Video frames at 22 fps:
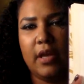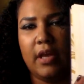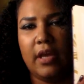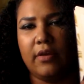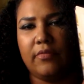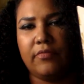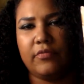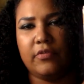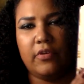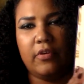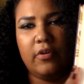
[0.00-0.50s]

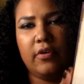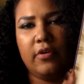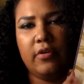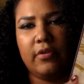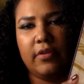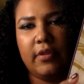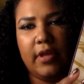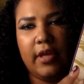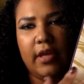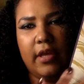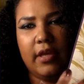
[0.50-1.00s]
after
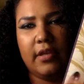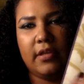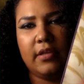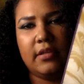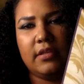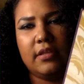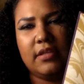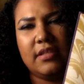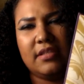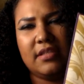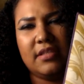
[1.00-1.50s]
all of
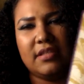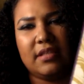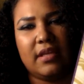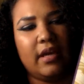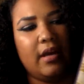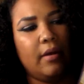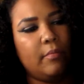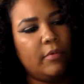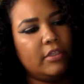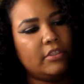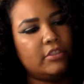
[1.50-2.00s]
that, this is
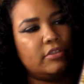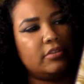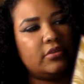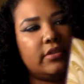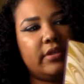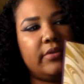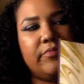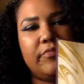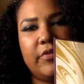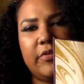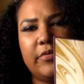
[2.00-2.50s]
how much
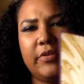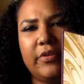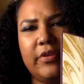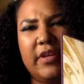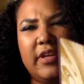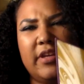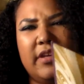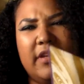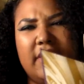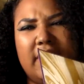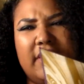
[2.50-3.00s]
info you
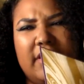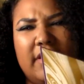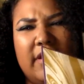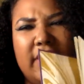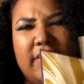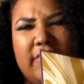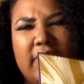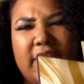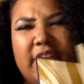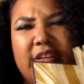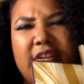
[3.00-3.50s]
get,
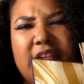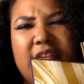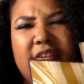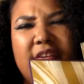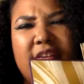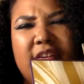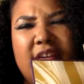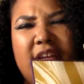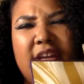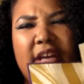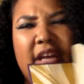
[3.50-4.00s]
like right here.
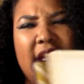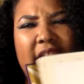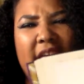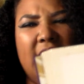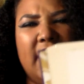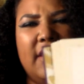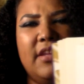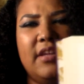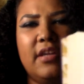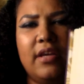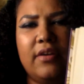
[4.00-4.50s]

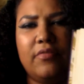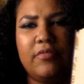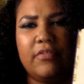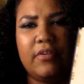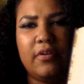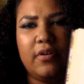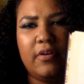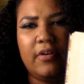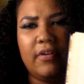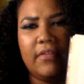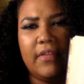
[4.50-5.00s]
And then
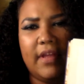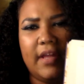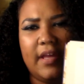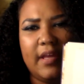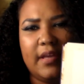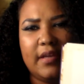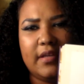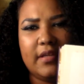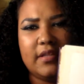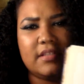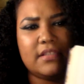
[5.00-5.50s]
after all
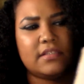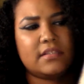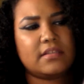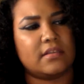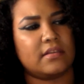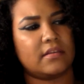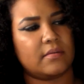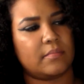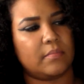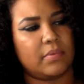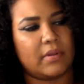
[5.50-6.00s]
that, it's
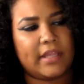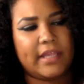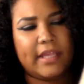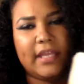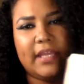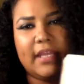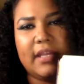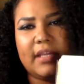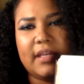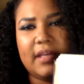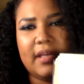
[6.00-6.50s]

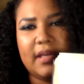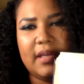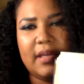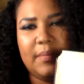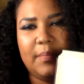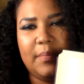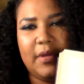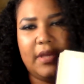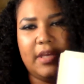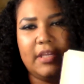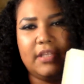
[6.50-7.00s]
blank
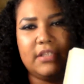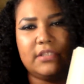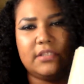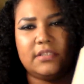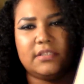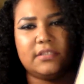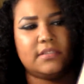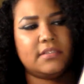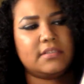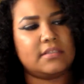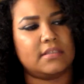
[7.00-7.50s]

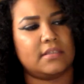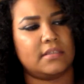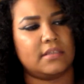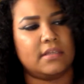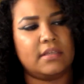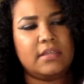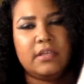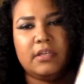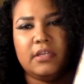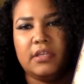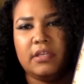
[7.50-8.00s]
pages
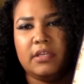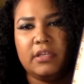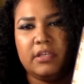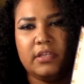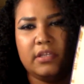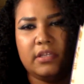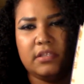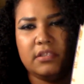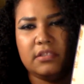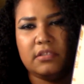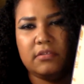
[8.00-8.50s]

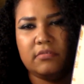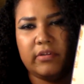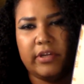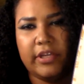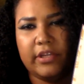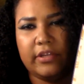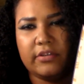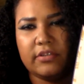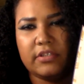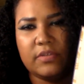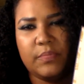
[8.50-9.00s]
to
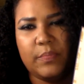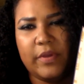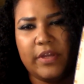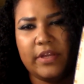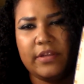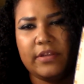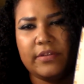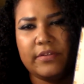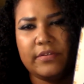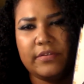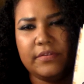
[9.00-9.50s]
write your
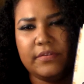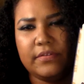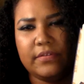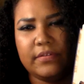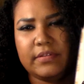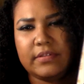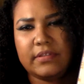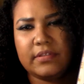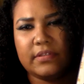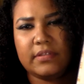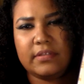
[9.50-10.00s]
spells.
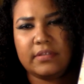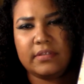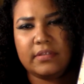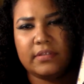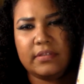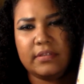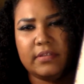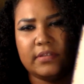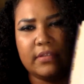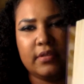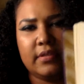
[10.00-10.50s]

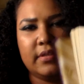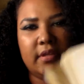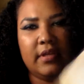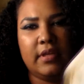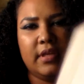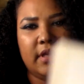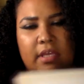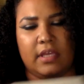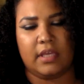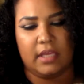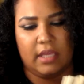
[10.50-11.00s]

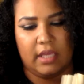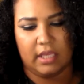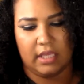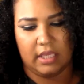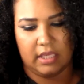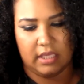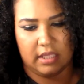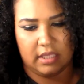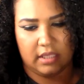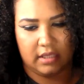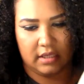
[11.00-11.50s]

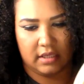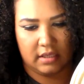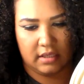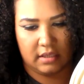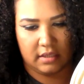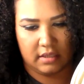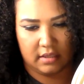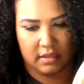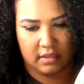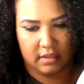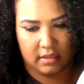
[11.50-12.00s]
And
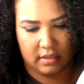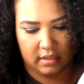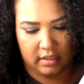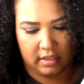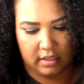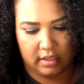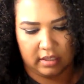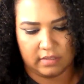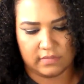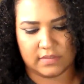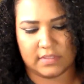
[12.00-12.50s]

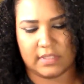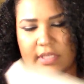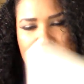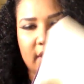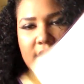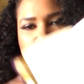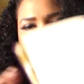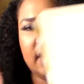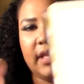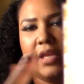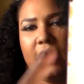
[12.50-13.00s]
it has like
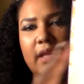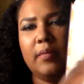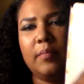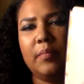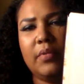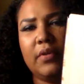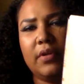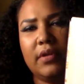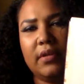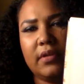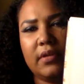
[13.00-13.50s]
a date
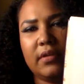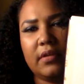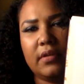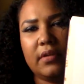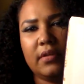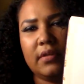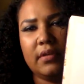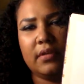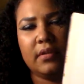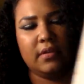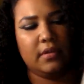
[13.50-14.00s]
book,
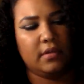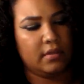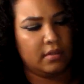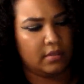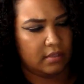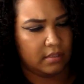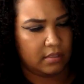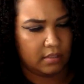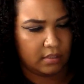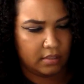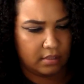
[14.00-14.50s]

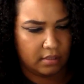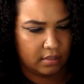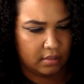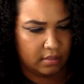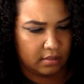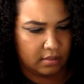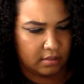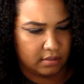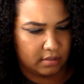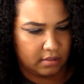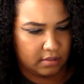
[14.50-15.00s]

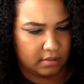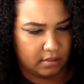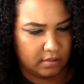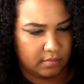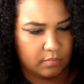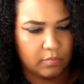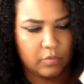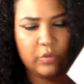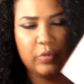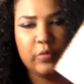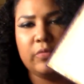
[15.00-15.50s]
a
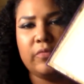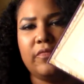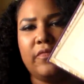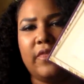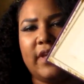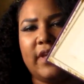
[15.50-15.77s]
moon